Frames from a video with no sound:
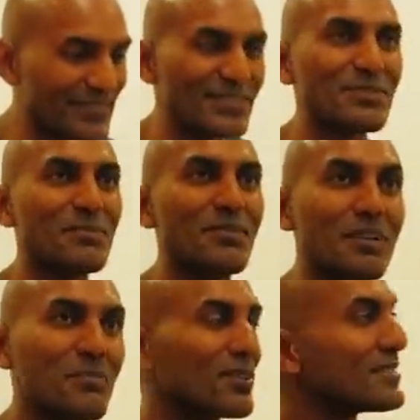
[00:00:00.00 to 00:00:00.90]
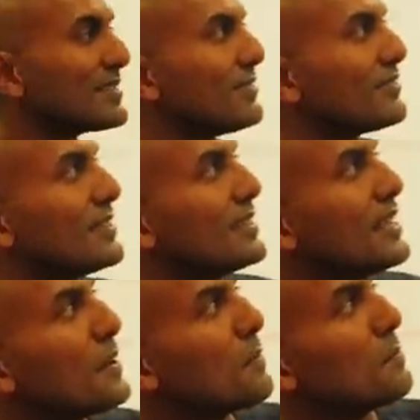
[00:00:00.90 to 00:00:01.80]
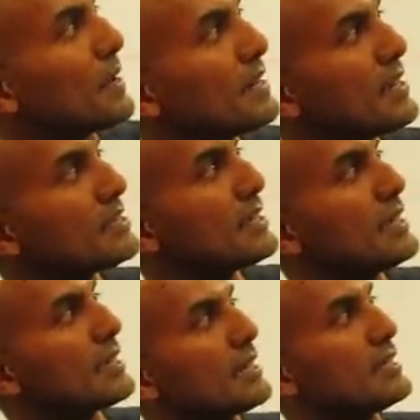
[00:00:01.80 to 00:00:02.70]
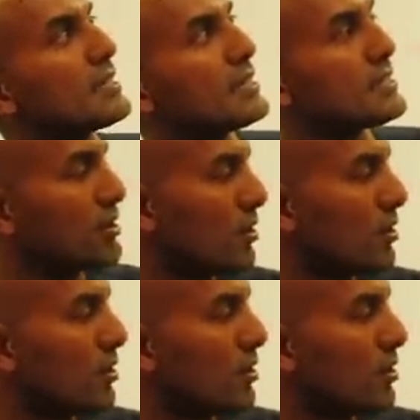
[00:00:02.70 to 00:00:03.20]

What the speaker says: We should be very positive. Meditation increases